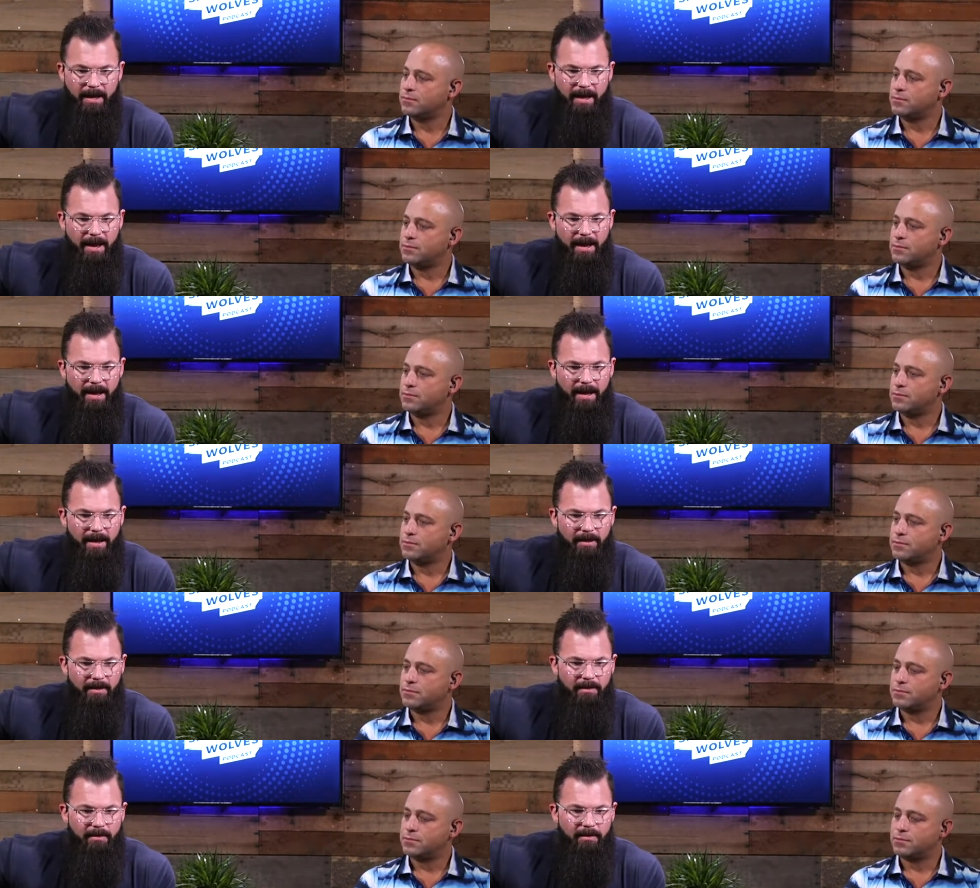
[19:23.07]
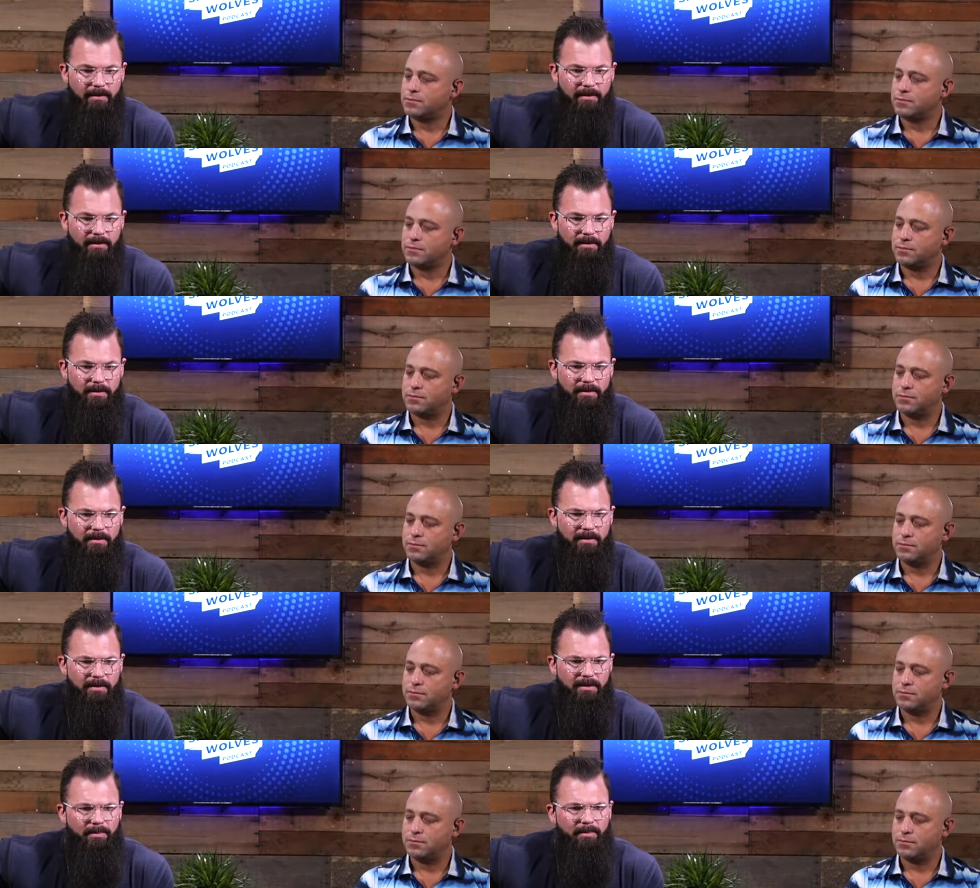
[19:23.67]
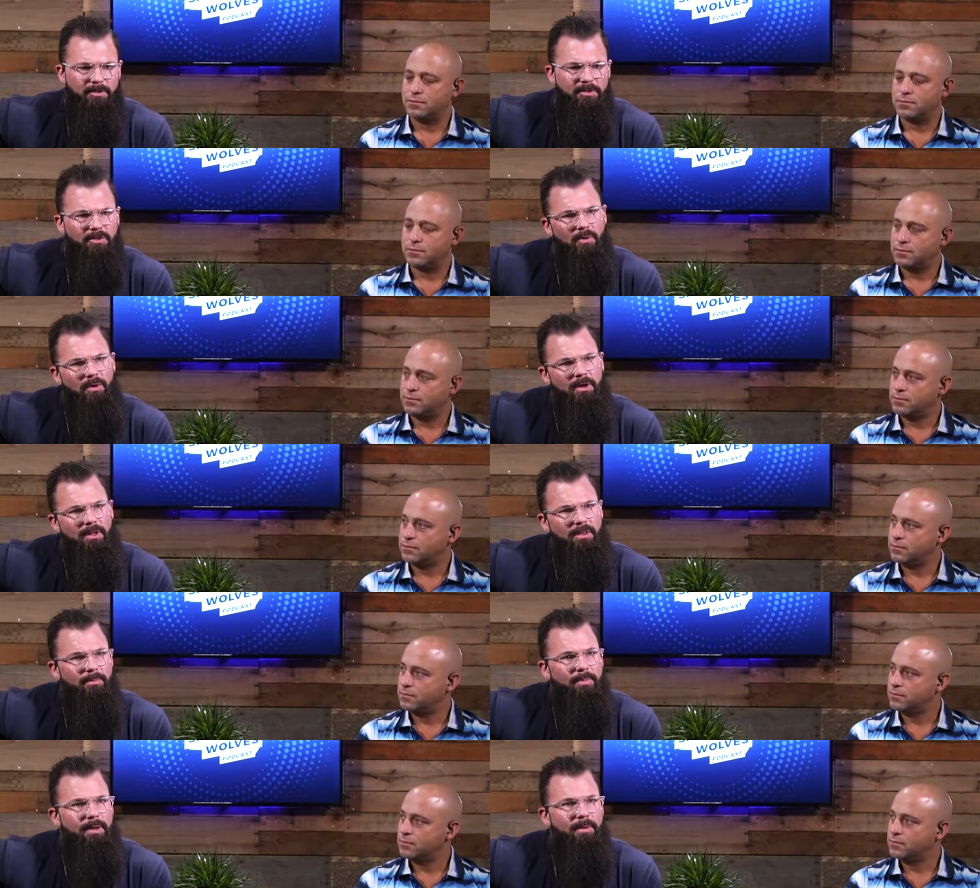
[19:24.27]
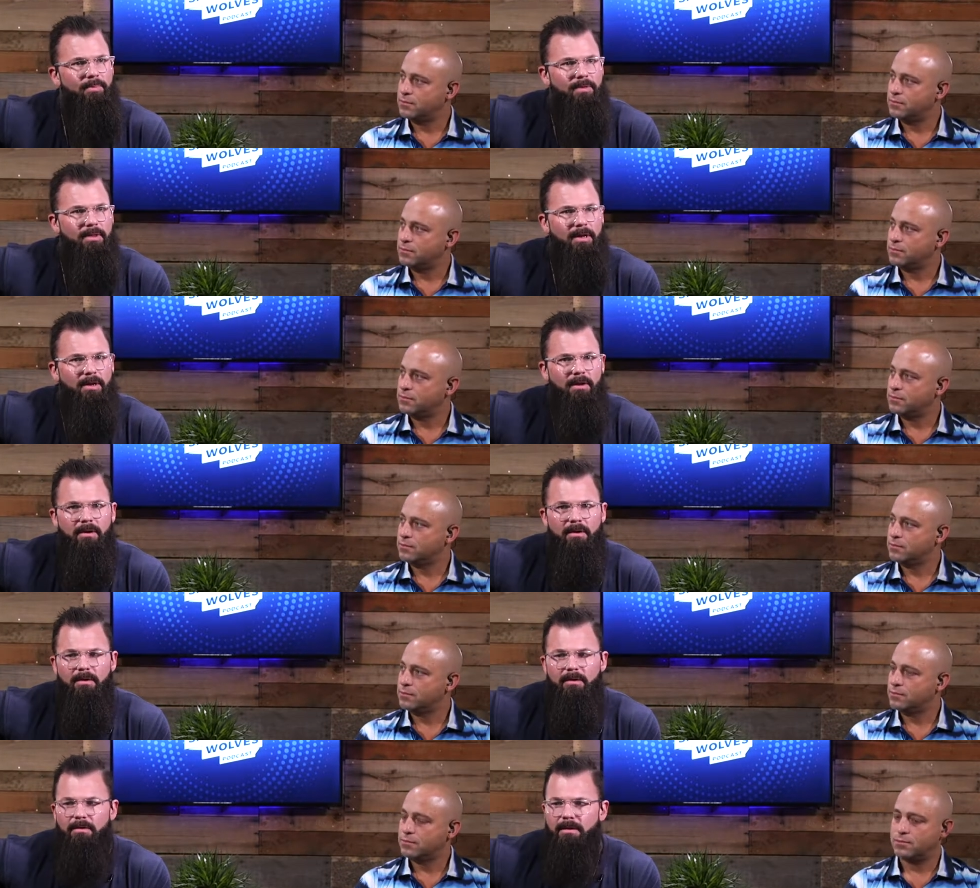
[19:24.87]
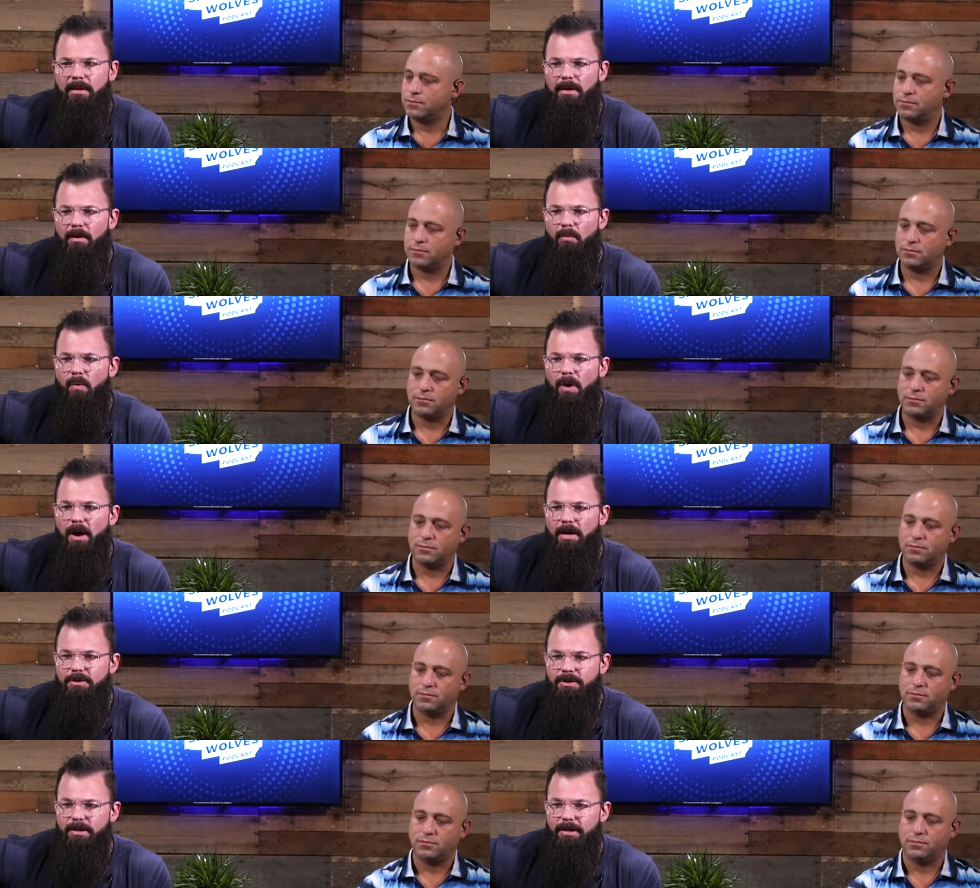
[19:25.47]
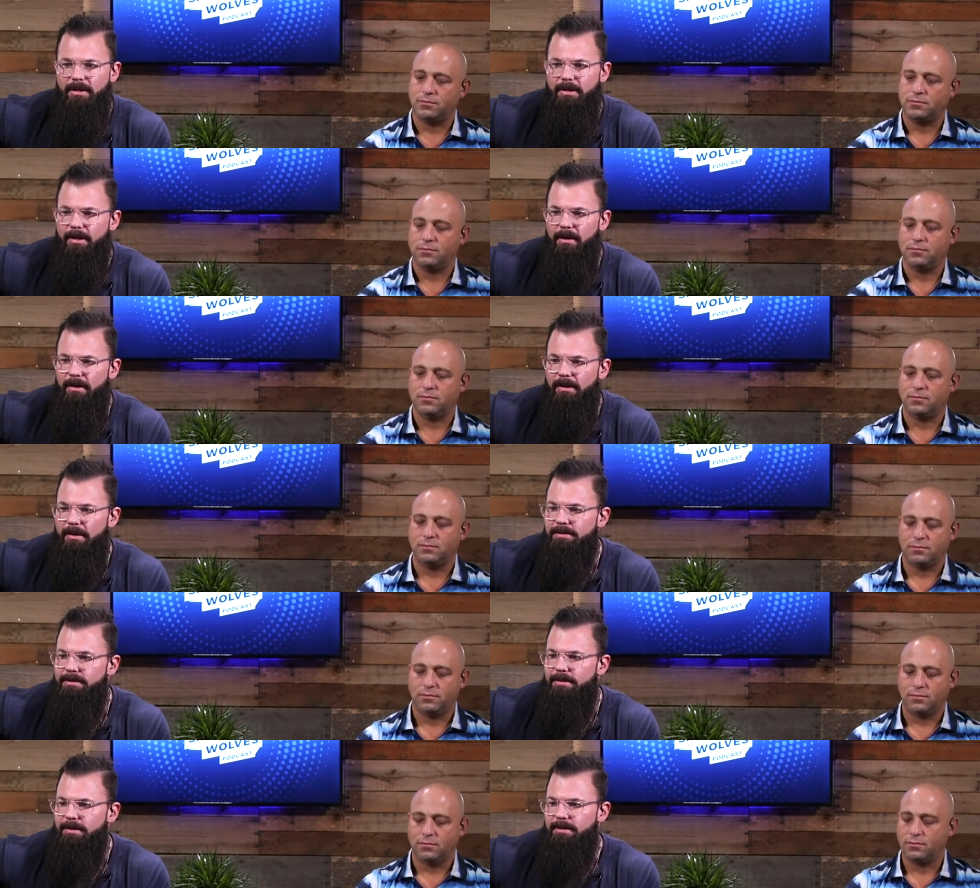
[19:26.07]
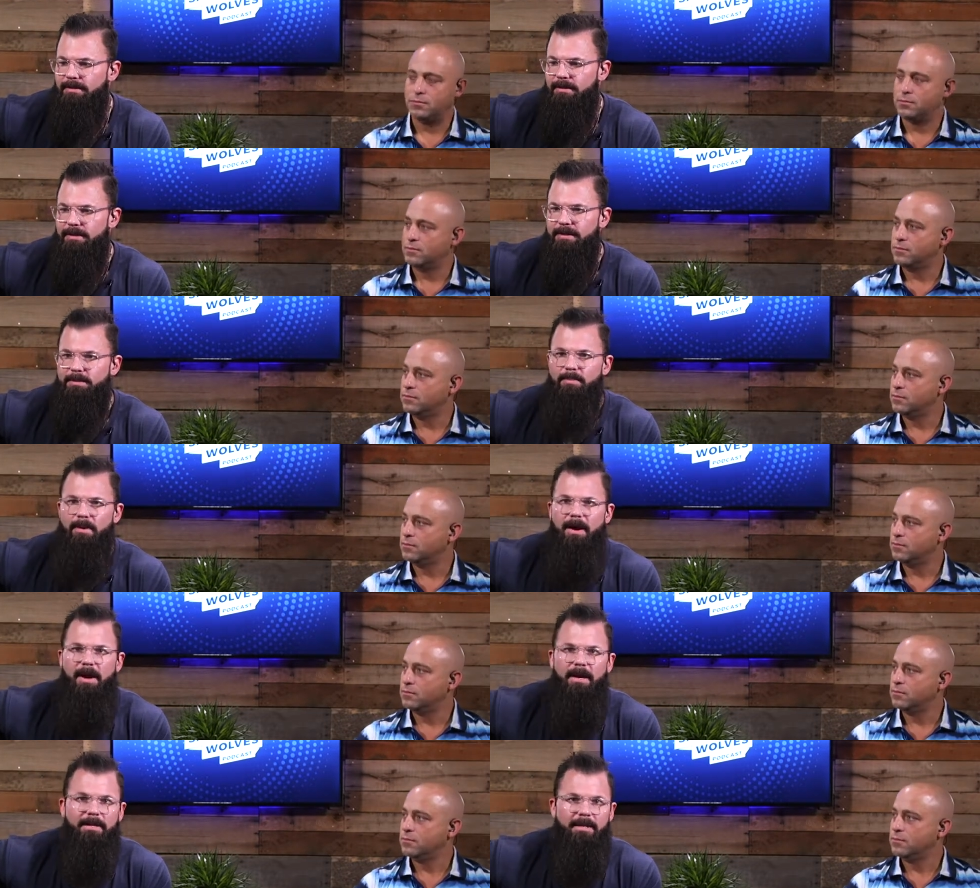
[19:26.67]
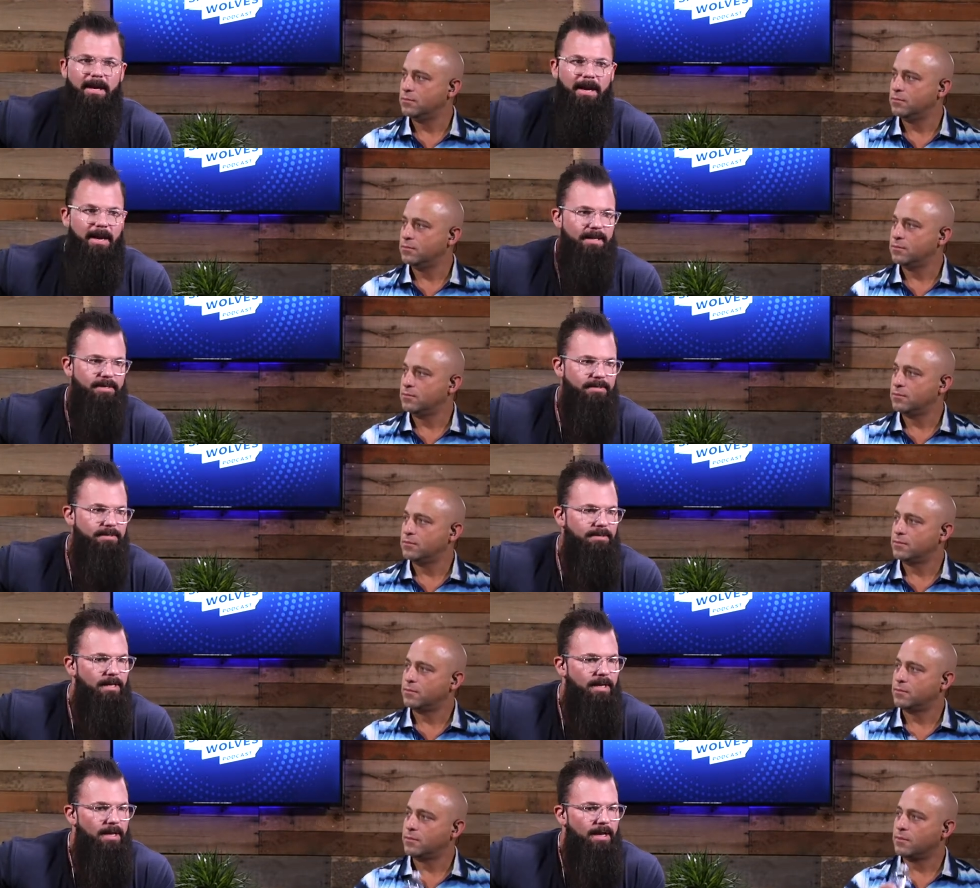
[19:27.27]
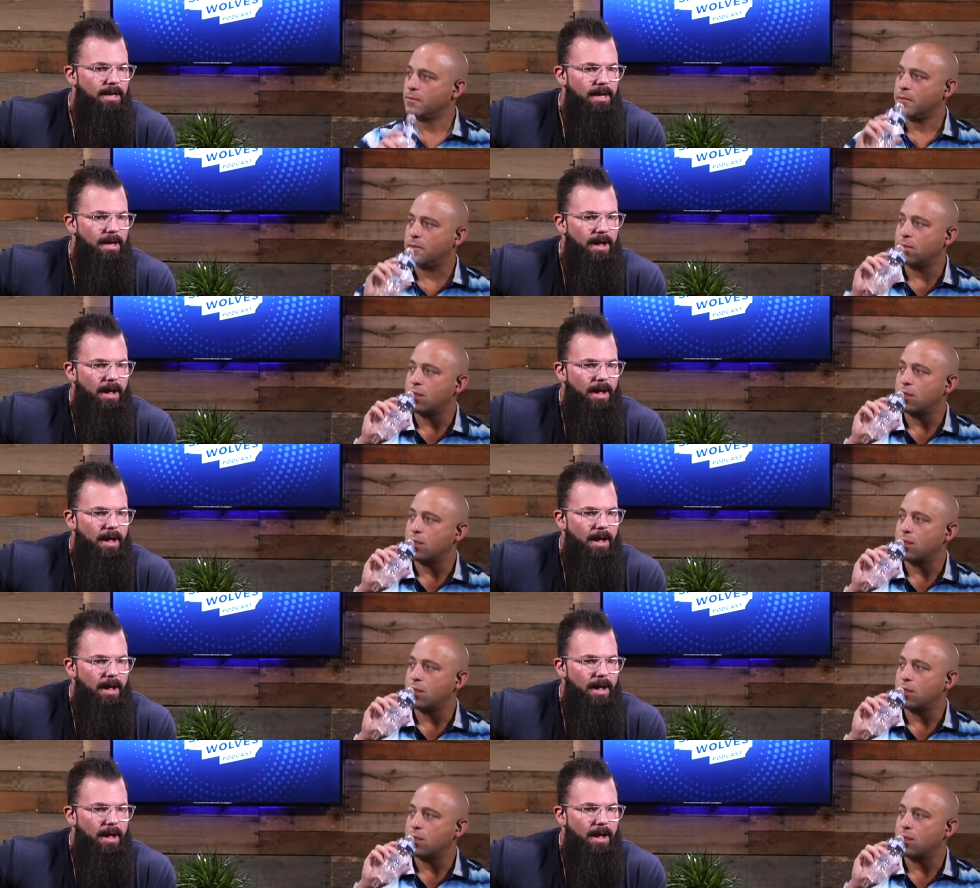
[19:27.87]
Speaker 1: And absolutely, the majority of the people that are watching and that are listening to this podcast